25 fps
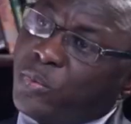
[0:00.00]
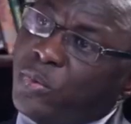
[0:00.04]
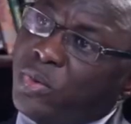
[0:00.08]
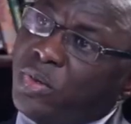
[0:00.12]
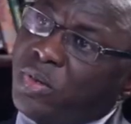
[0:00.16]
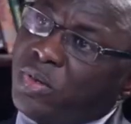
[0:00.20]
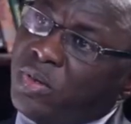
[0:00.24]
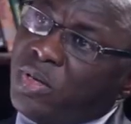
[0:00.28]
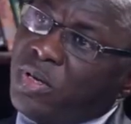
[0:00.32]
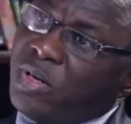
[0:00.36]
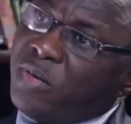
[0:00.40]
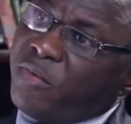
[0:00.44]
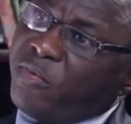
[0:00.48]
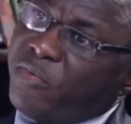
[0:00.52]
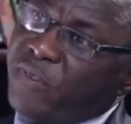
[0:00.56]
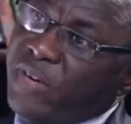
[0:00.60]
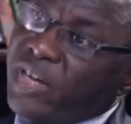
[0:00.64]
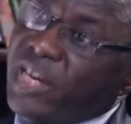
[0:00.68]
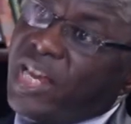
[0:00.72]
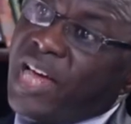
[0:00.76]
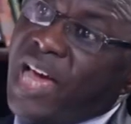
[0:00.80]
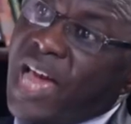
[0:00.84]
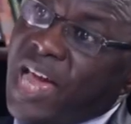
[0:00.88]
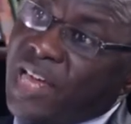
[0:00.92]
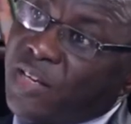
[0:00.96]
will
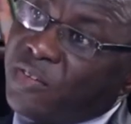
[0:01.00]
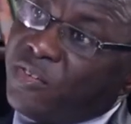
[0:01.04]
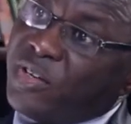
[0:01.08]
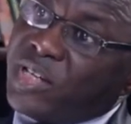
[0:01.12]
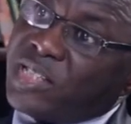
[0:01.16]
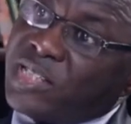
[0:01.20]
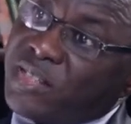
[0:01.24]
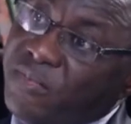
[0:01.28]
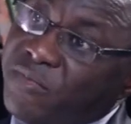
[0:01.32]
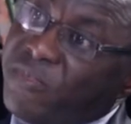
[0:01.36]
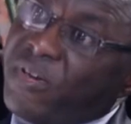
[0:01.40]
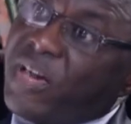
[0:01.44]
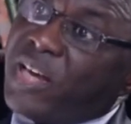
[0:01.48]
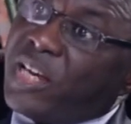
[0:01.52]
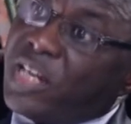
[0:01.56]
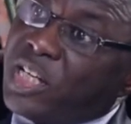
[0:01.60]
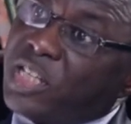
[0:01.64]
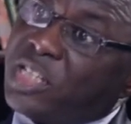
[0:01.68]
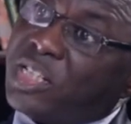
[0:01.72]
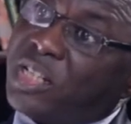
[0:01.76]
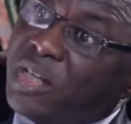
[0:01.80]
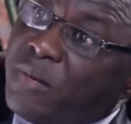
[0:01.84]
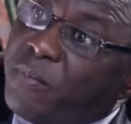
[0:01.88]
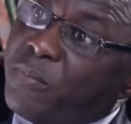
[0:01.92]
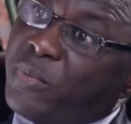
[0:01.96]
further address the
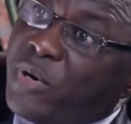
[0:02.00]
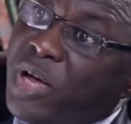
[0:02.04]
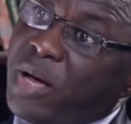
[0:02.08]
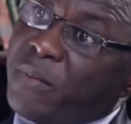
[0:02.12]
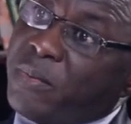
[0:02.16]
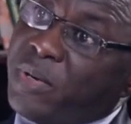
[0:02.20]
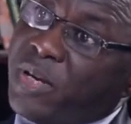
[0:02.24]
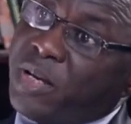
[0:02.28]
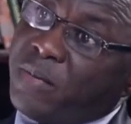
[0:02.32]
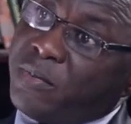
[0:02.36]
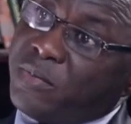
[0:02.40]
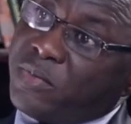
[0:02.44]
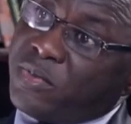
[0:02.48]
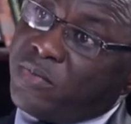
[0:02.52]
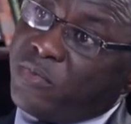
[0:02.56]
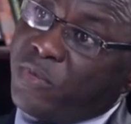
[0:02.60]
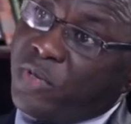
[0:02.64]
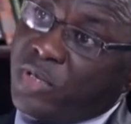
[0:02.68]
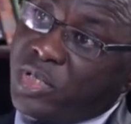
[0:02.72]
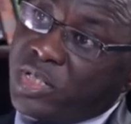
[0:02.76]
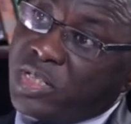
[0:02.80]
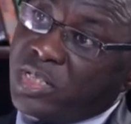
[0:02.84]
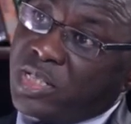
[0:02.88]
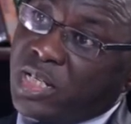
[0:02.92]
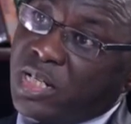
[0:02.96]
financial problems.
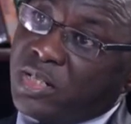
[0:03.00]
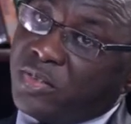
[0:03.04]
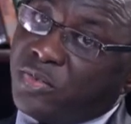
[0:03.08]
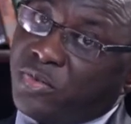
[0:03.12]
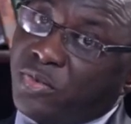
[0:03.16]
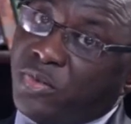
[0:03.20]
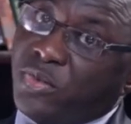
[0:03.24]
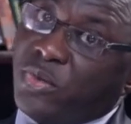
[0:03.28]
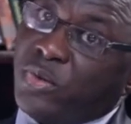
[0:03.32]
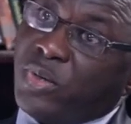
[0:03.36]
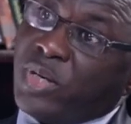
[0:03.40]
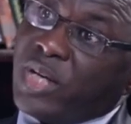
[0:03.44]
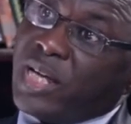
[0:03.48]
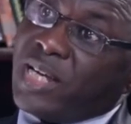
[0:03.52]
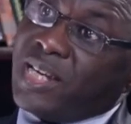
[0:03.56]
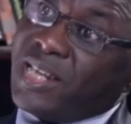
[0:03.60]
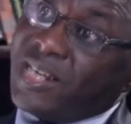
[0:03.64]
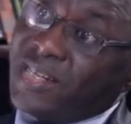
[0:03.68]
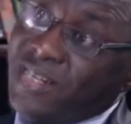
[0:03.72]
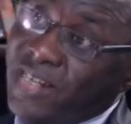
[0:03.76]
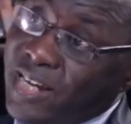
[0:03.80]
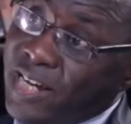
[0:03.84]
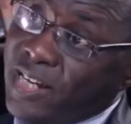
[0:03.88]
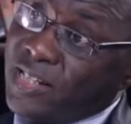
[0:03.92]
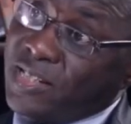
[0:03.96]
For instance, that the
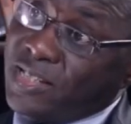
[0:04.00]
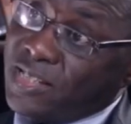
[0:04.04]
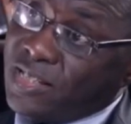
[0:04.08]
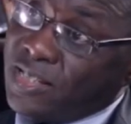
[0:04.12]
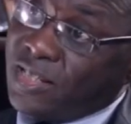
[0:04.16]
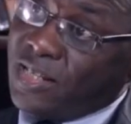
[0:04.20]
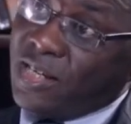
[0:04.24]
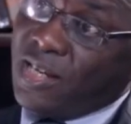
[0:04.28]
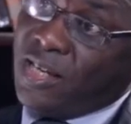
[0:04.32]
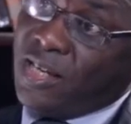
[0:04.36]
debts,